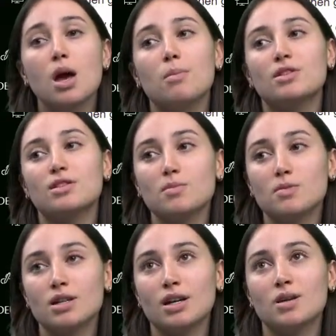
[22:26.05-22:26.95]
But
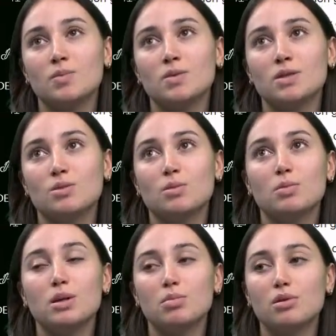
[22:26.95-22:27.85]
sometimes
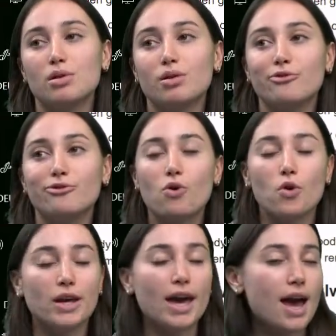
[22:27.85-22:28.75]
people
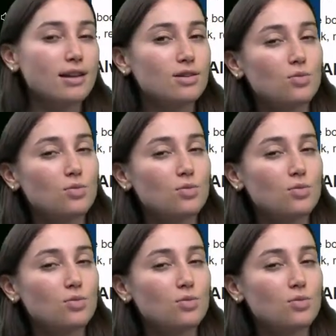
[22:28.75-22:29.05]
forget